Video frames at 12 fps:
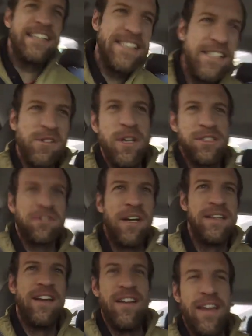situation
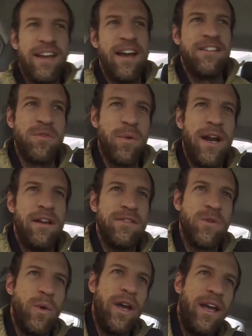right there. That guy just went out of
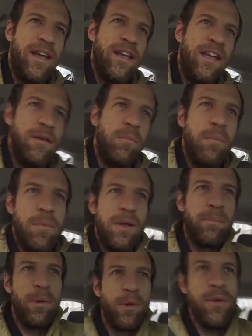his way. He he
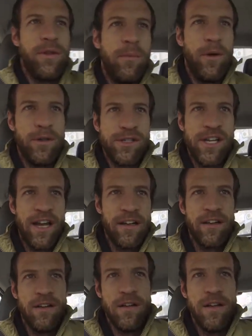pulled the
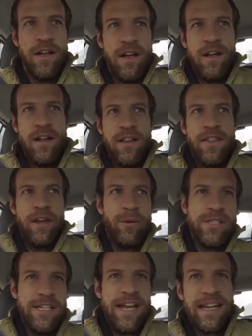motorcycle that
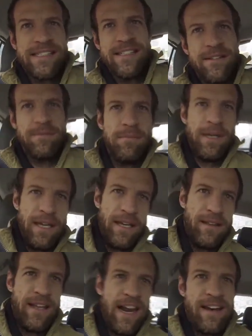was next to me
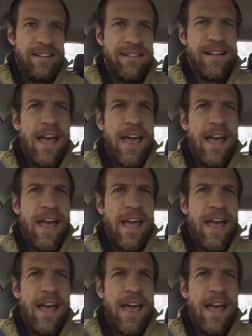that hadn't.